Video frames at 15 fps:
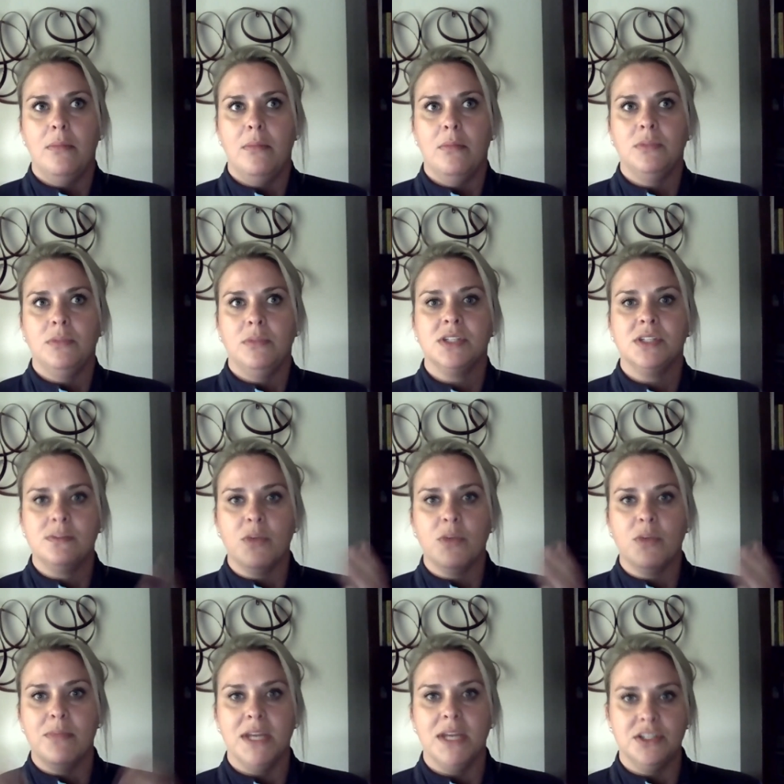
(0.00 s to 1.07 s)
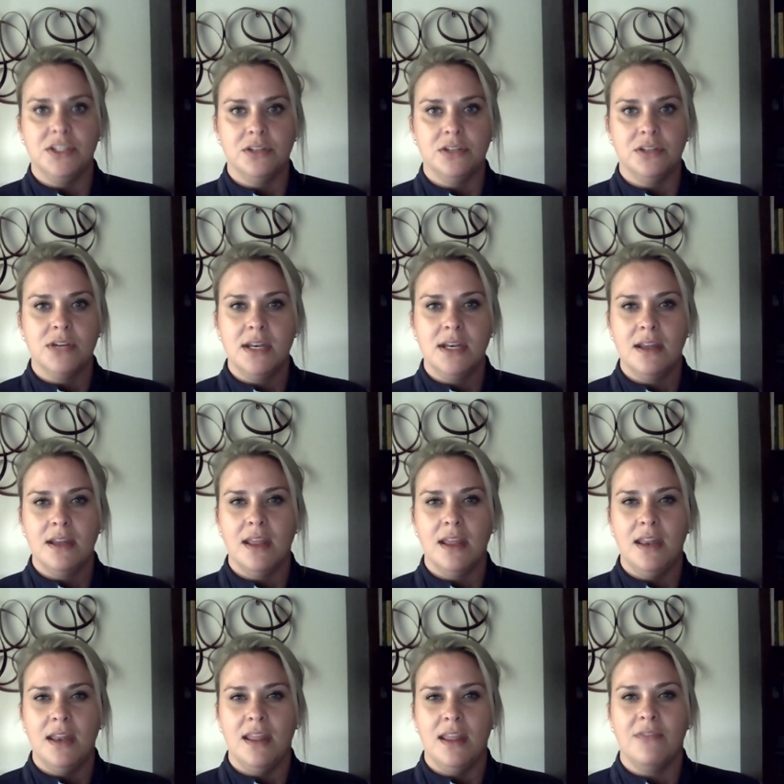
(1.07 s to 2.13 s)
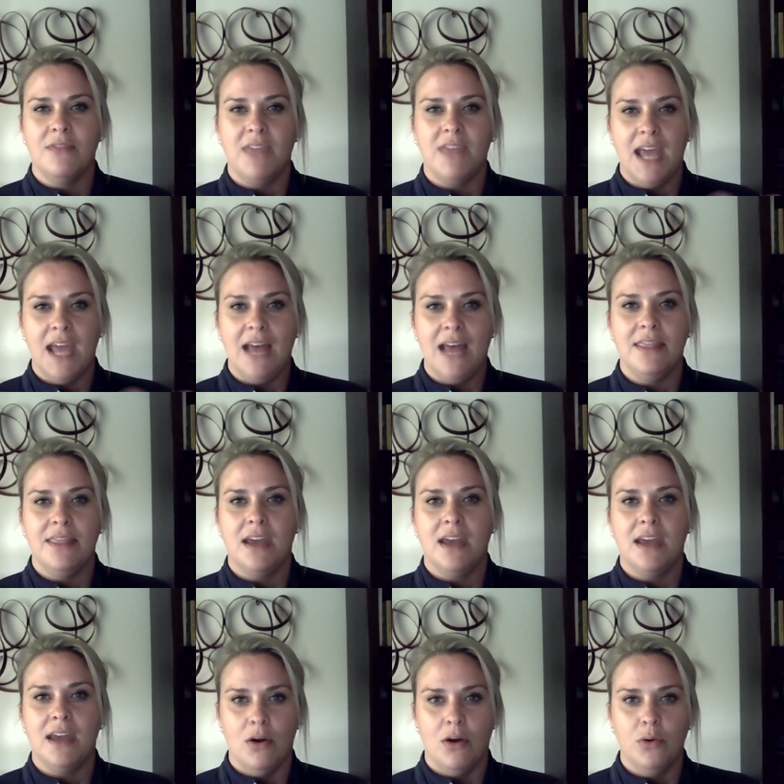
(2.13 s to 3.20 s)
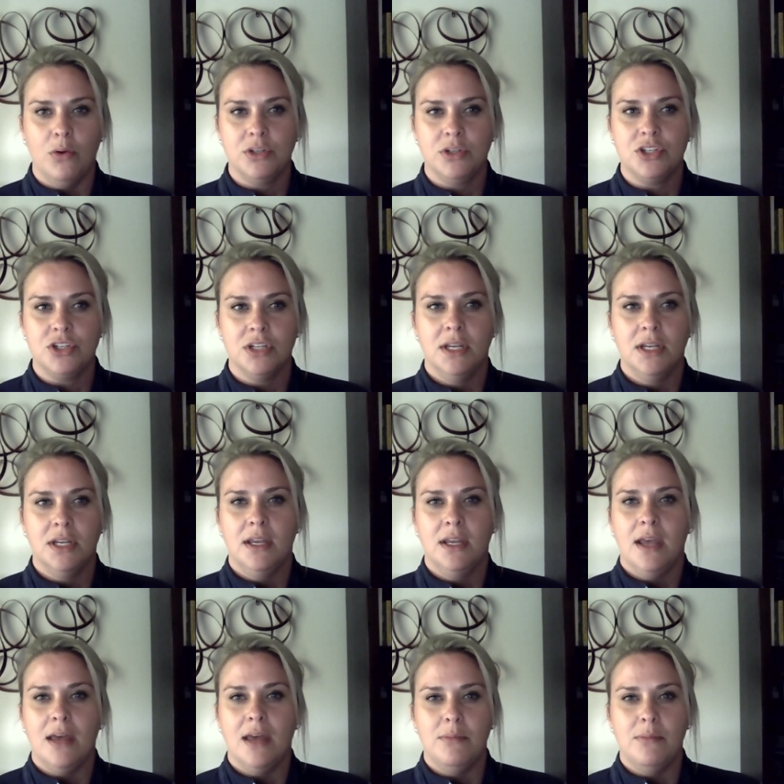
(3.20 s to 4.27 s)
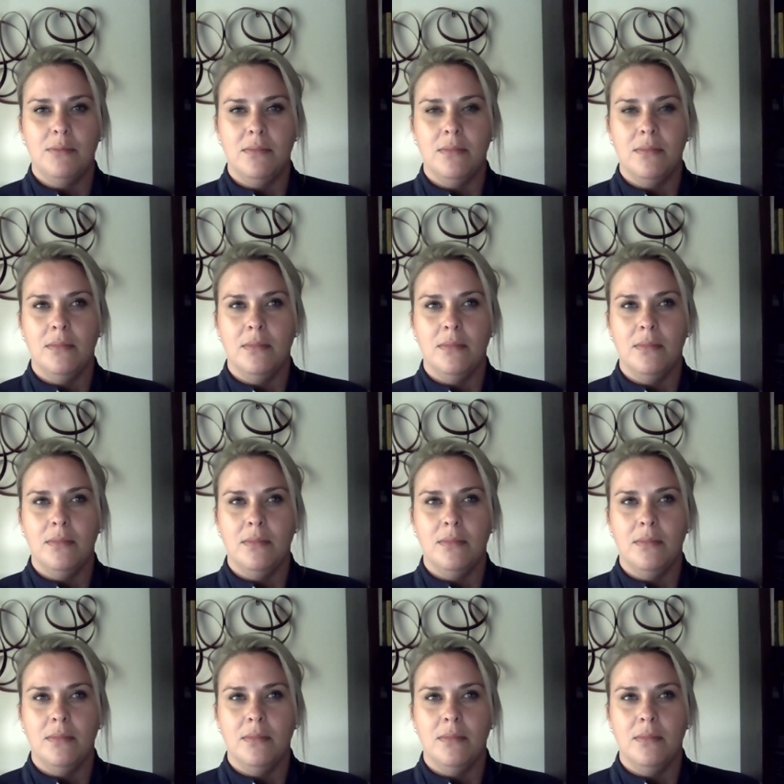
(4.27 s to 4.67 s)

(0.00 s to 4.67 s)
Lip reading: just with my children, and if they had that coach and